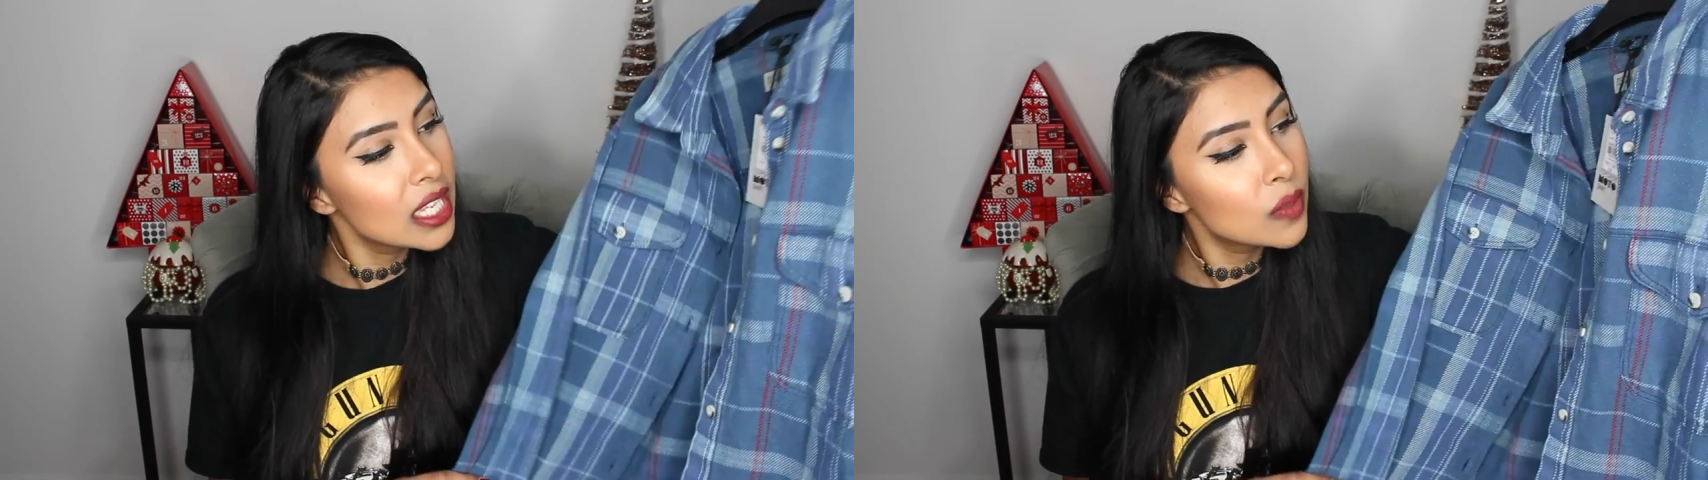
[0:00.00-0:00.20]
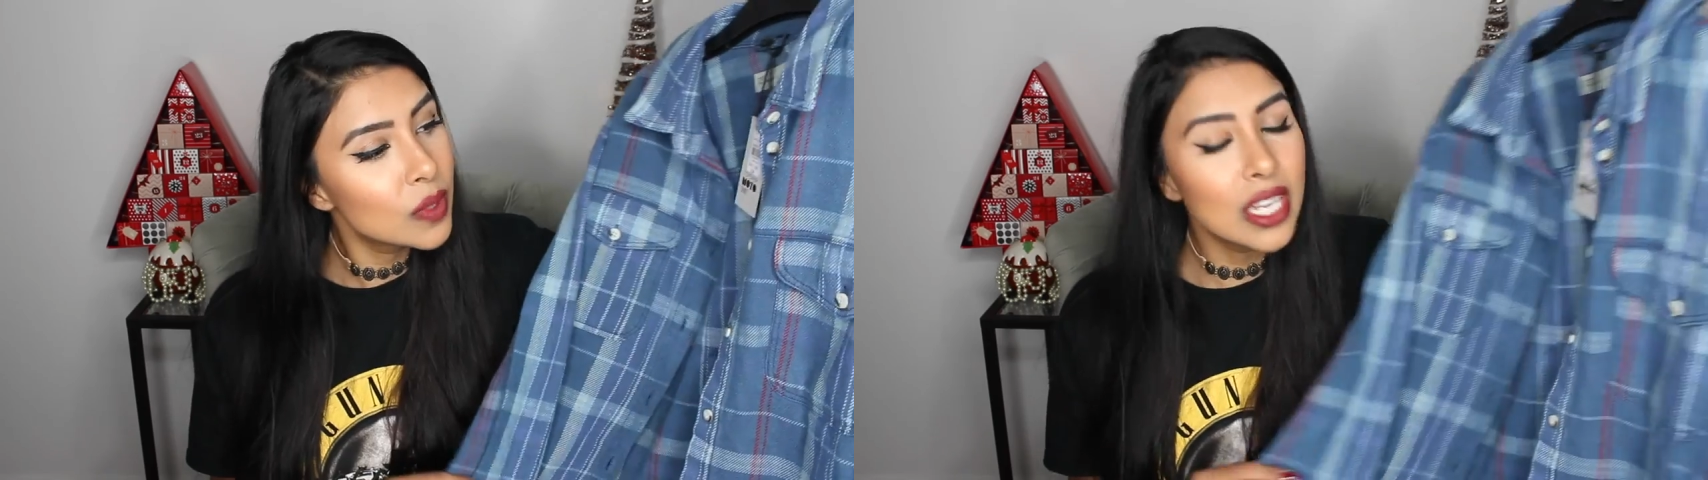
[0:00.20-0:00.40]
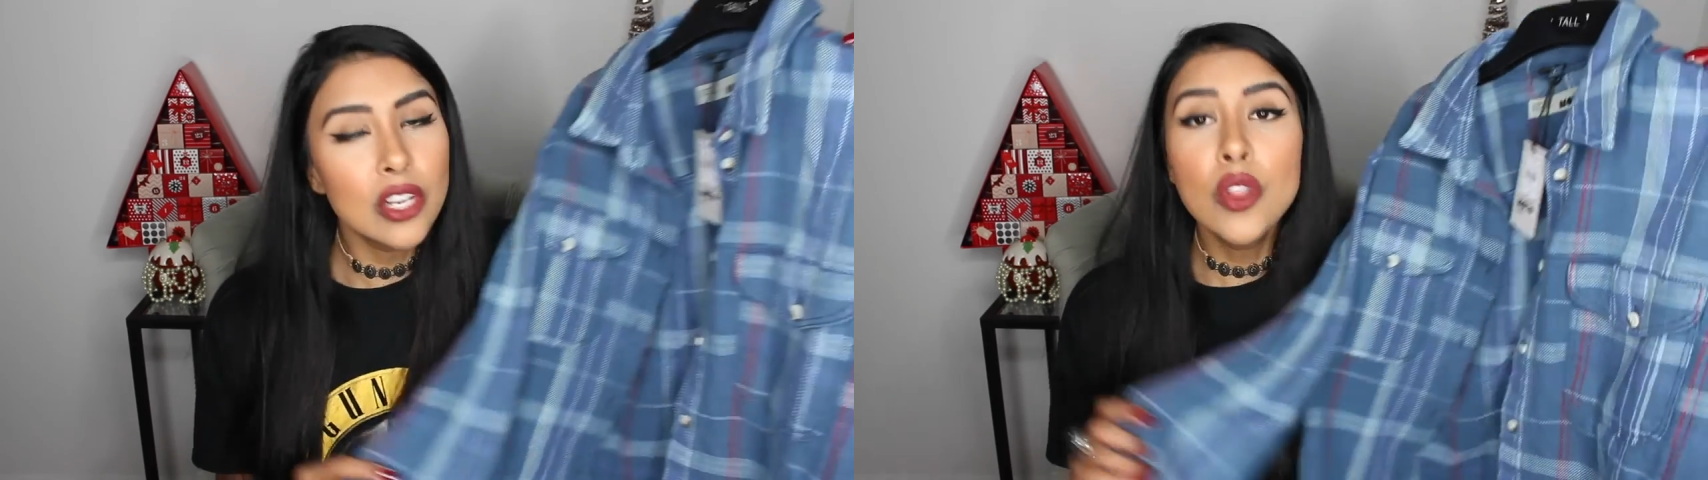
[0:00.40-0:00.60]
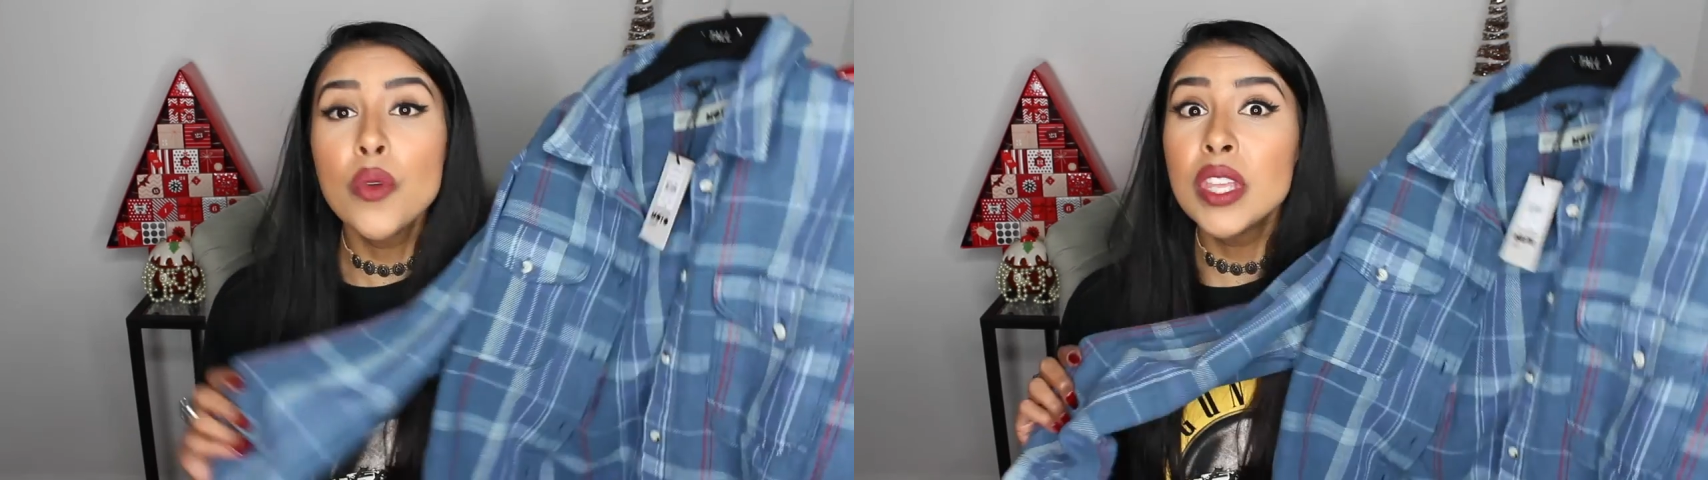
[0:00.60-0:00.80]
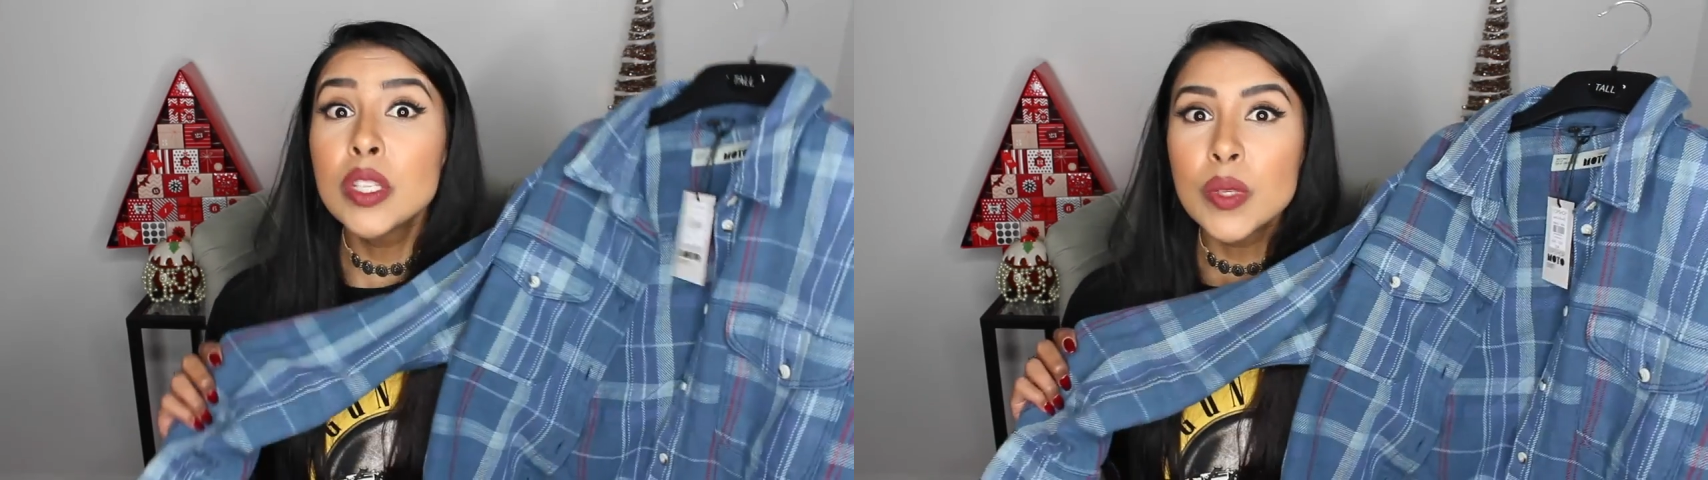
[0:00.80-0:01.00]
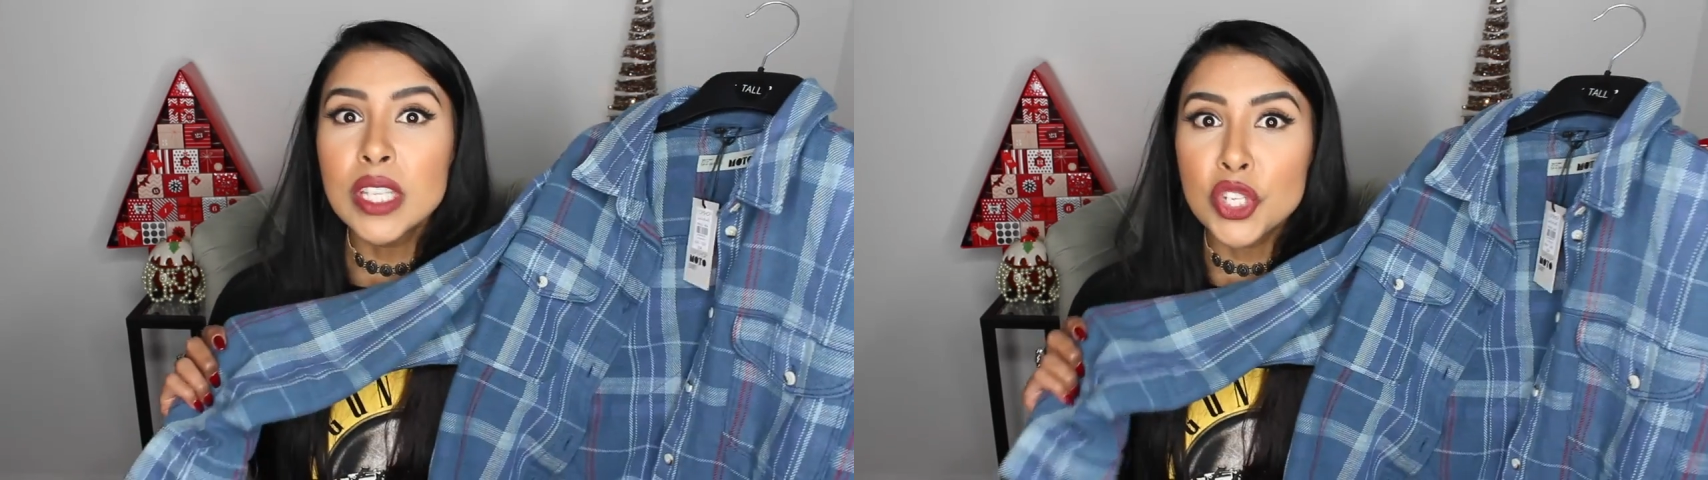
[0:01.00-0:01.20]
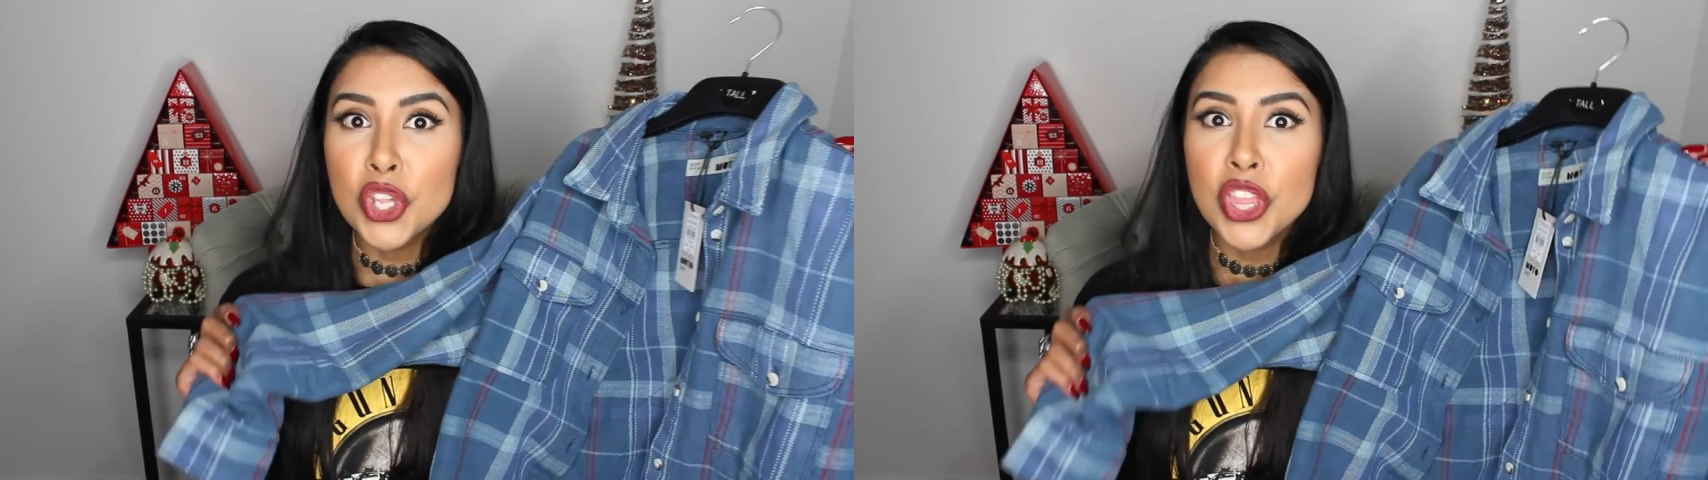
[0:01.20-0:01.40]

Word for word: this was, no this was actually